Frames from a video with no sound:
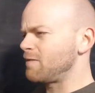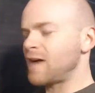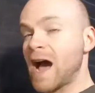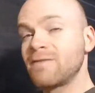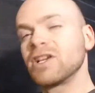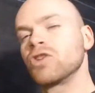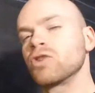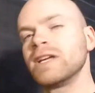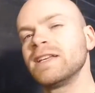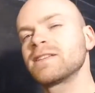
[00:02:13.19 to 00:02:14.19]
5
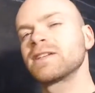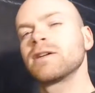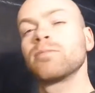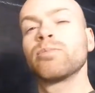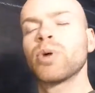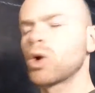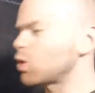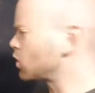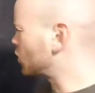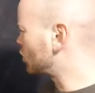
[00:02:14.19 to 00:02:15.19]
degrees
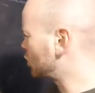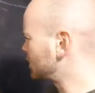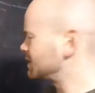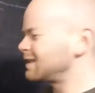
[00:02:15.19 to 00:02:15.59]
per